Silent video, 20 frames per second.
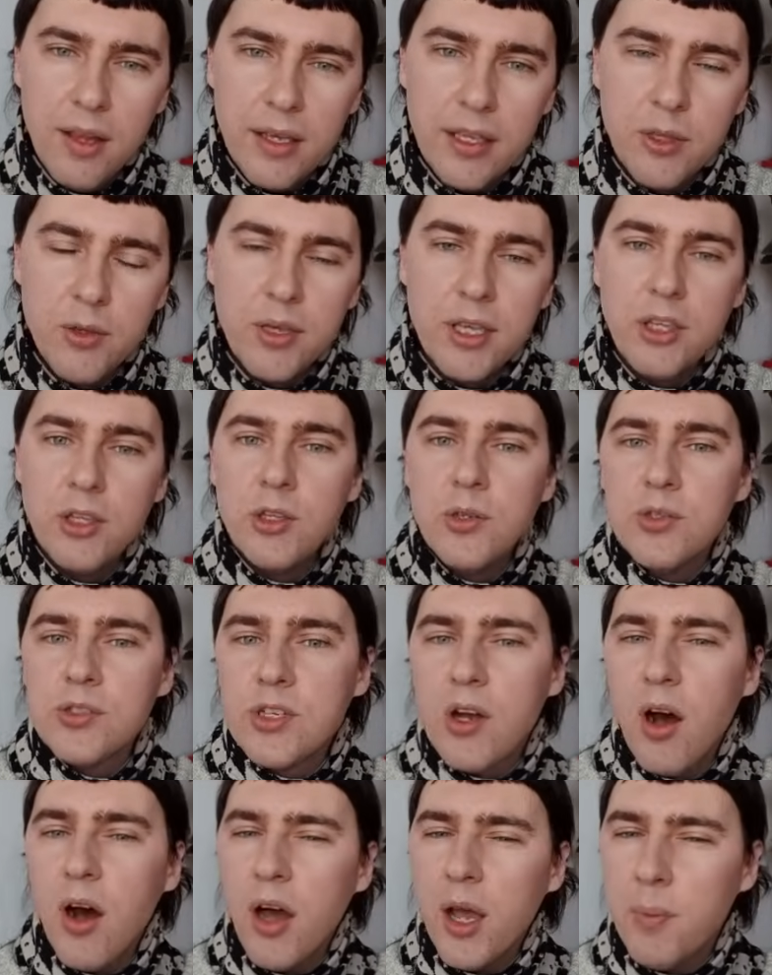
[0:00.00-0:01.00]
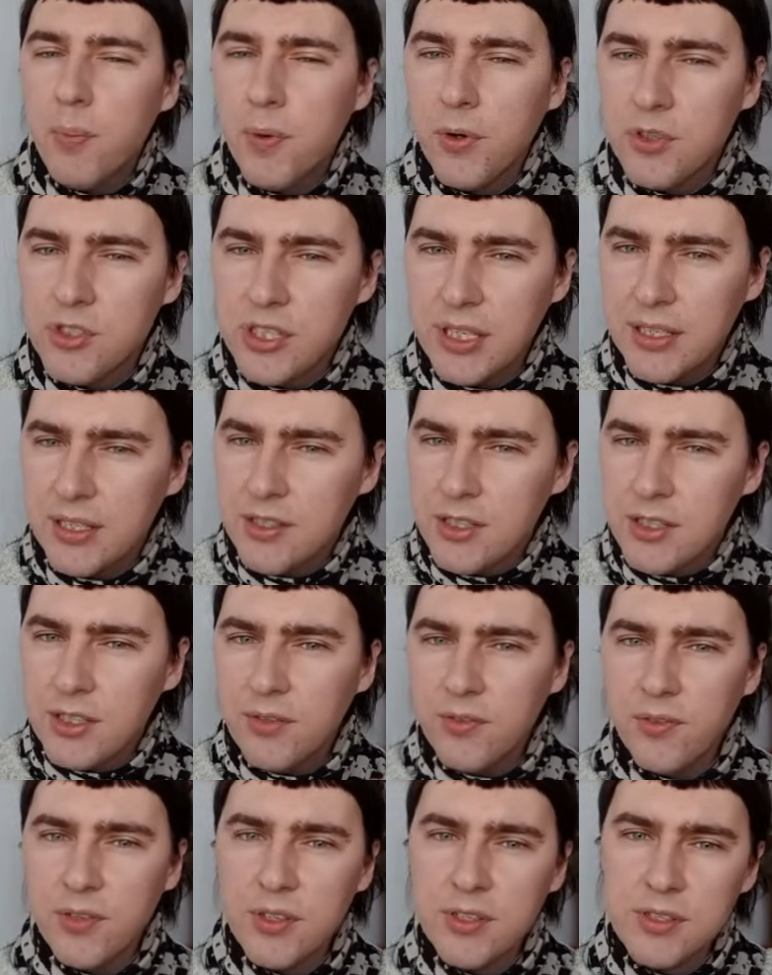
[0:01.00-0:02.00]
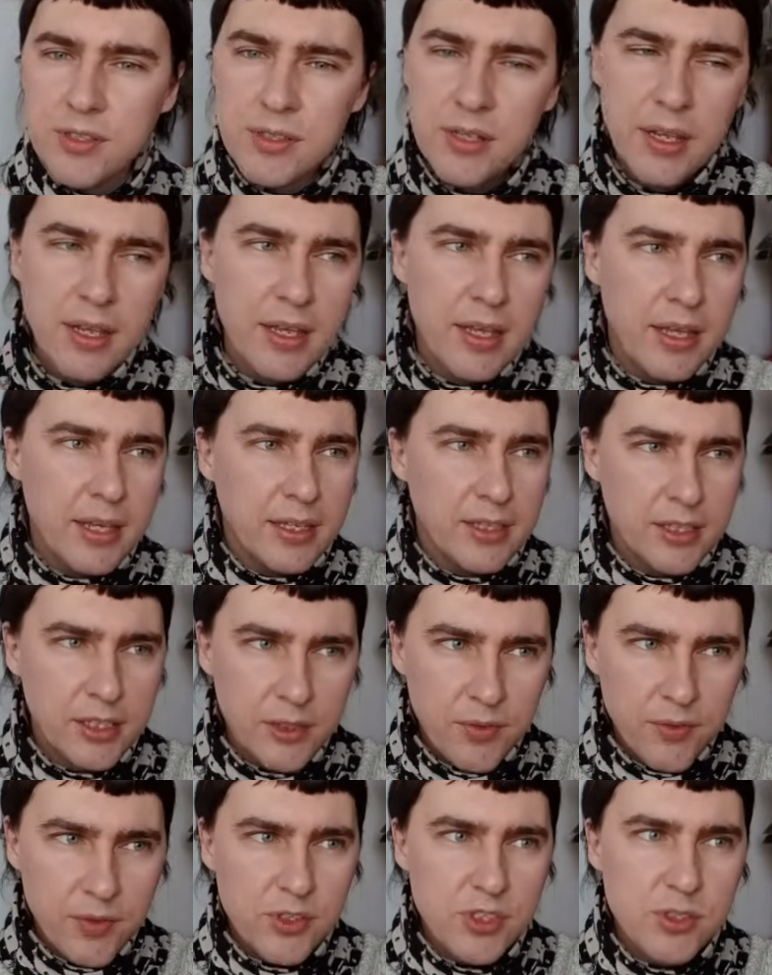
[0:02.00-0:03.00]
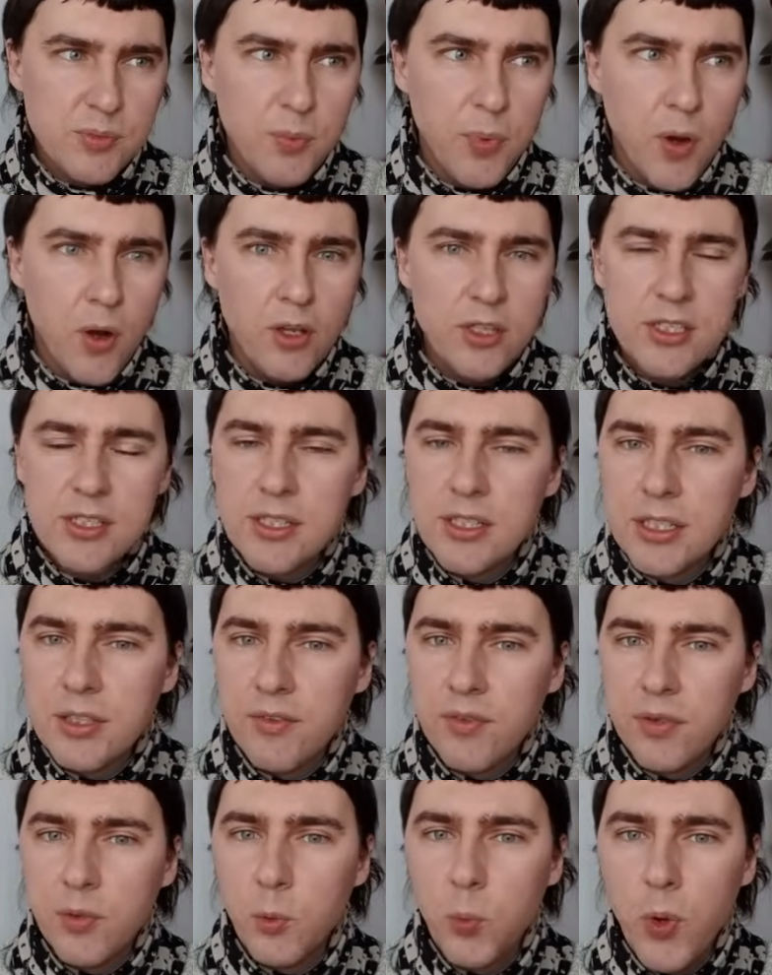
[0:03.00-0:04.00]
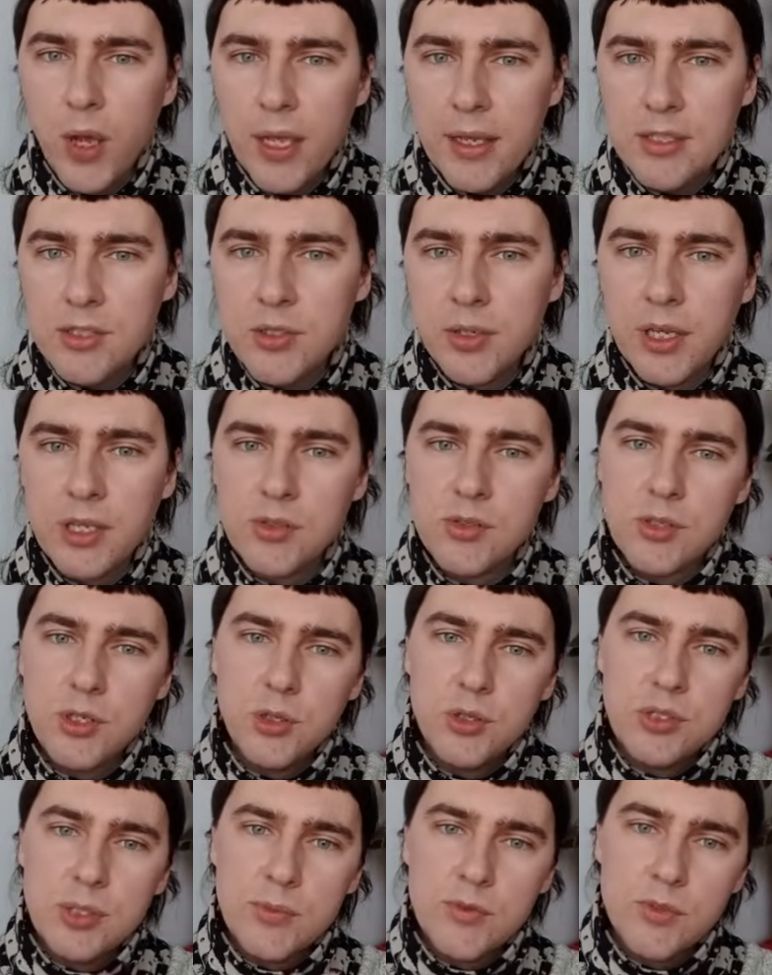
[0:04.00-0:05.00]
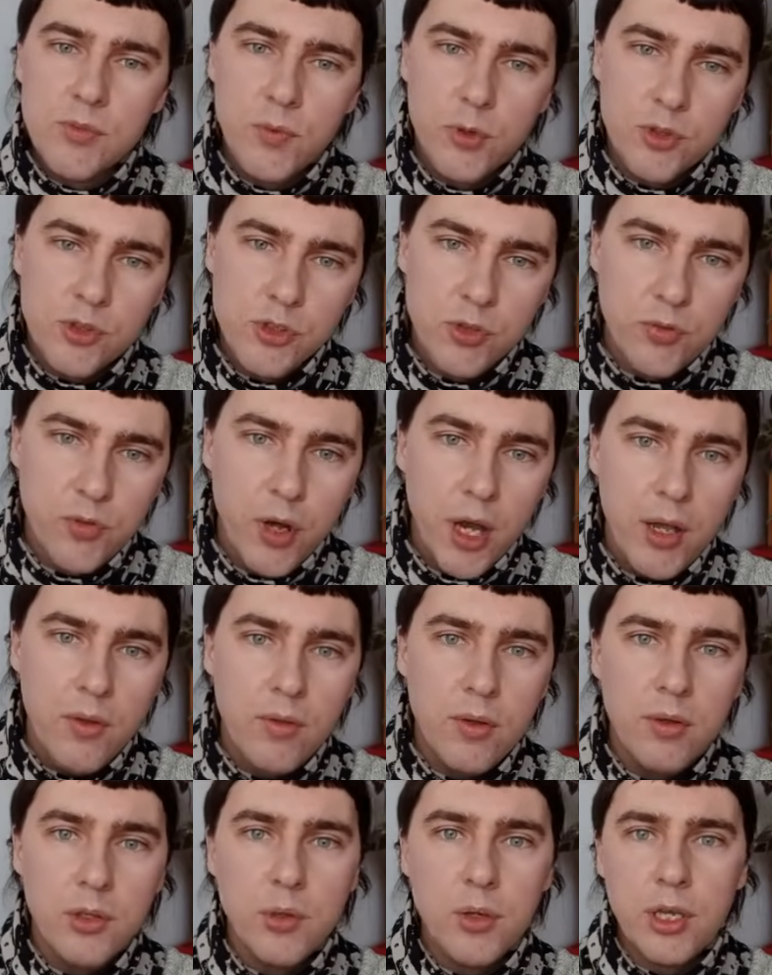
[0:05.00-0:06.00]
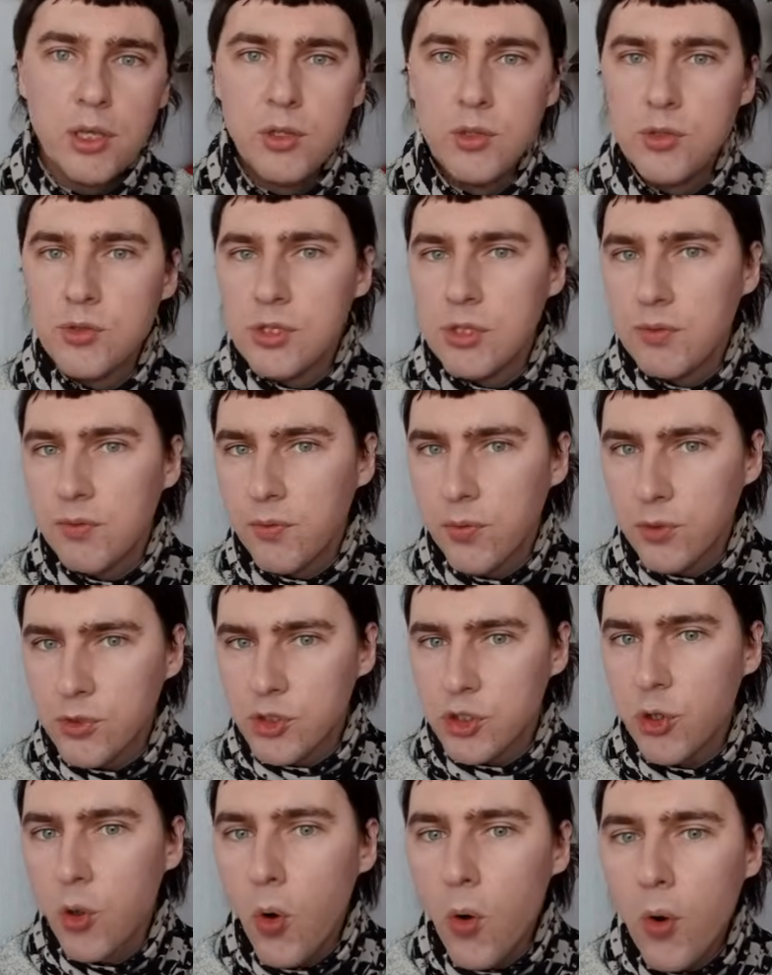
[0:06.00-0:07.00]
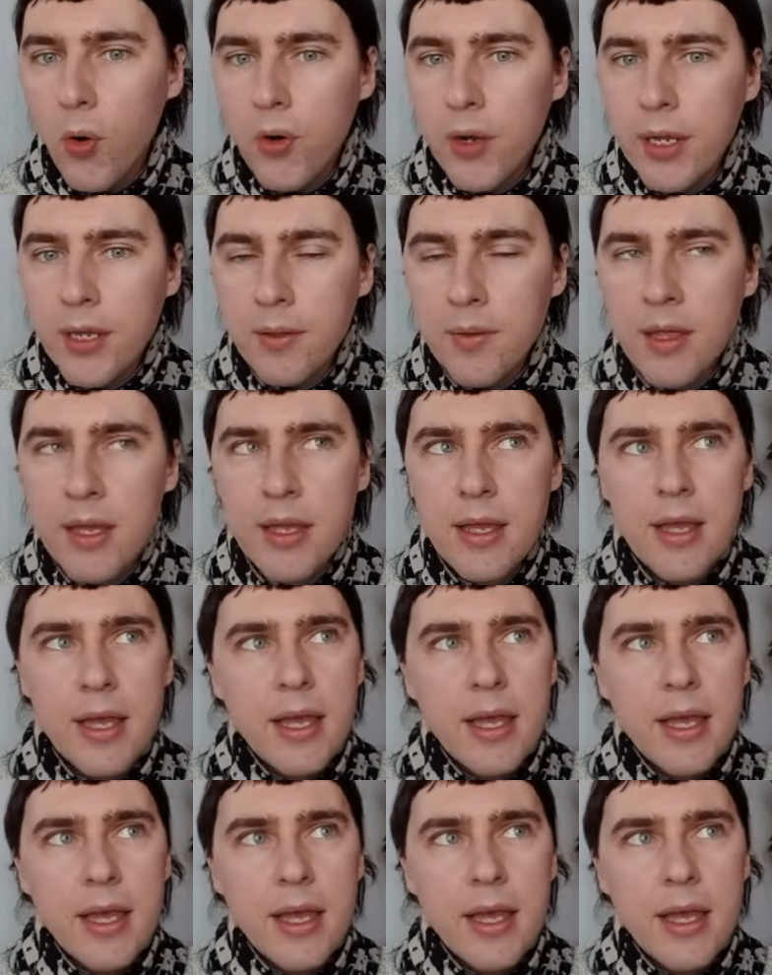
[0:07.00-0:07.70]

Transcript: Like you can use hypers in different spots, in different ways. You can use them for survival, you can use them for scoring.